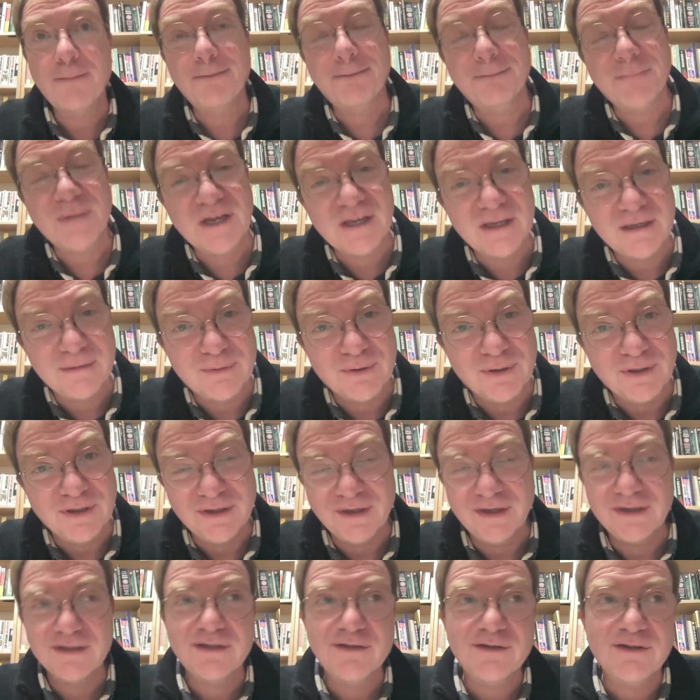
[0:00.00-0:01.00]
Maybe.
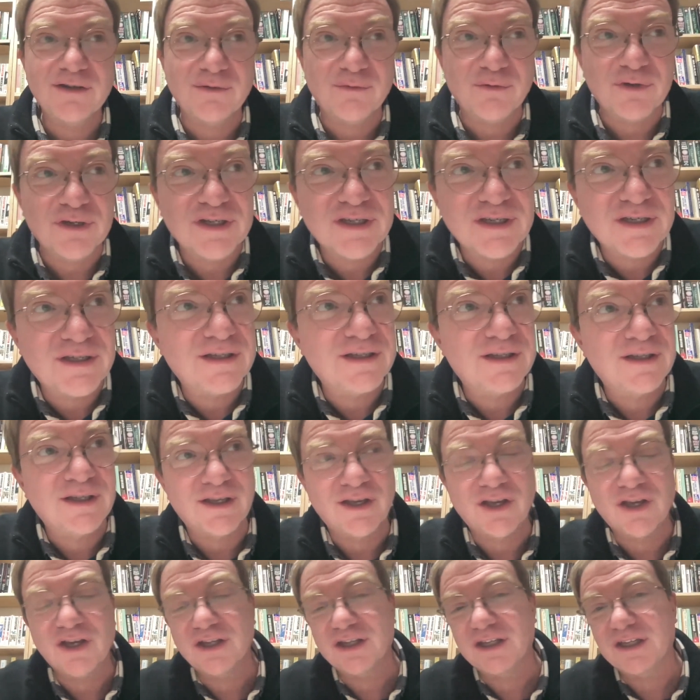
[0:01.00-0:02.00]
I don't know. We're still in
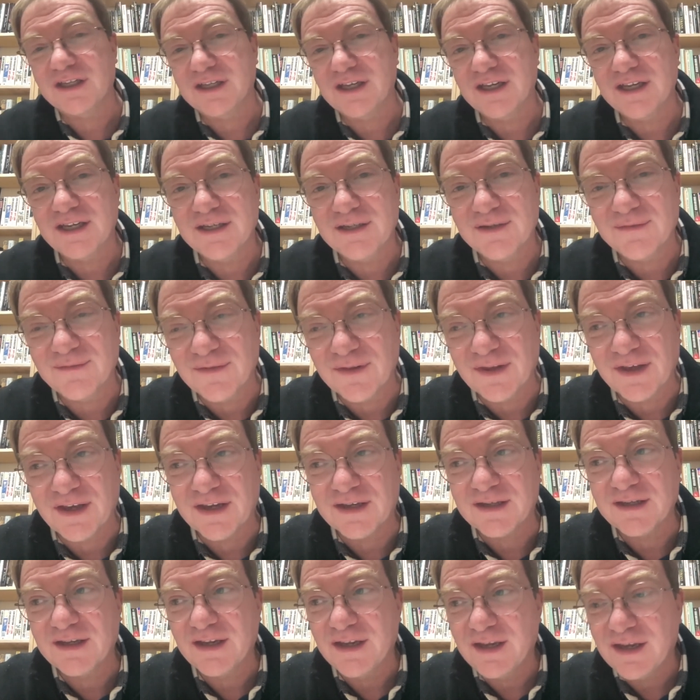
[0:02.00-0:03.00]
the early days of
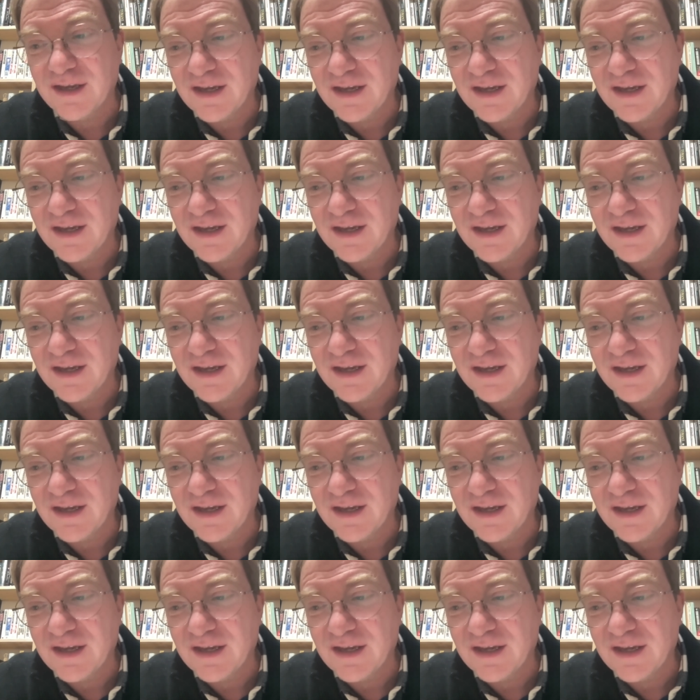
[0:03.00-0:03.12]
that.